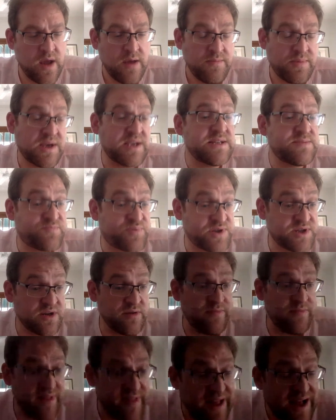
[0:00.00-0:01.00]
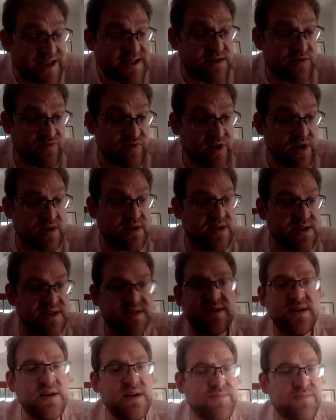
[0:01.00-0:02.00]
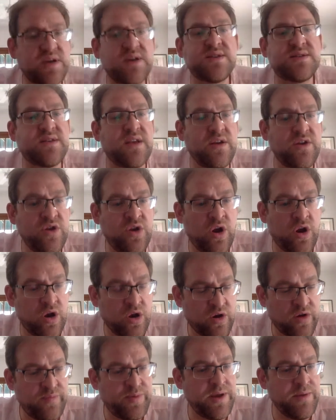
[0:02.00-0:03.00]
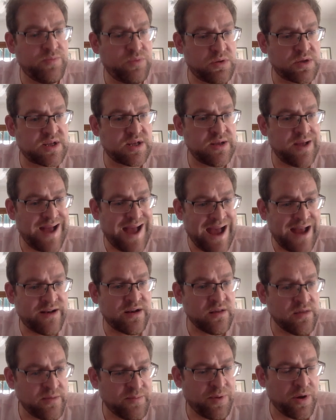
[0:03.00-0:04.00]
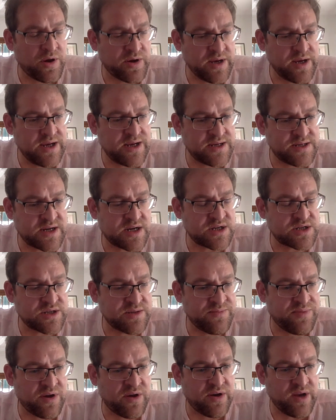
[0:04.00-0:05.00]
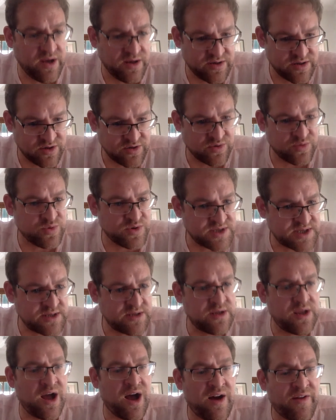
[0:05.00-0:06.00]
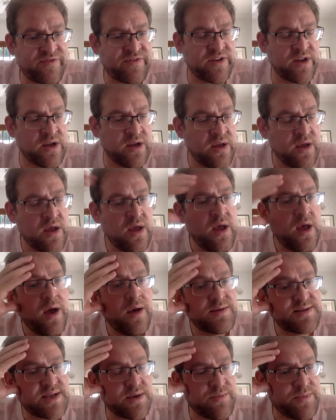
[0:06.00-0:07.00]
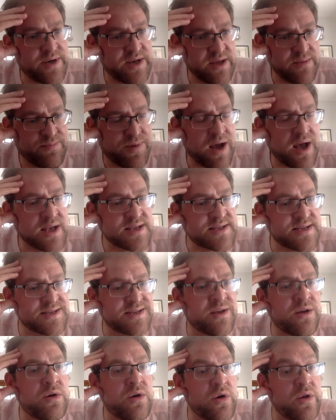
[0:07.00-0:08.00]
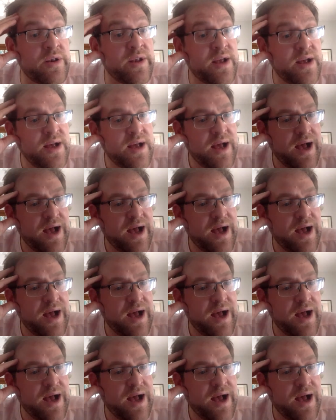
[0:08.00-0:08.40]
Because presumably that's a real concern, because a lot of people handle the body and touch the body and do the ghusl after somebody passes on,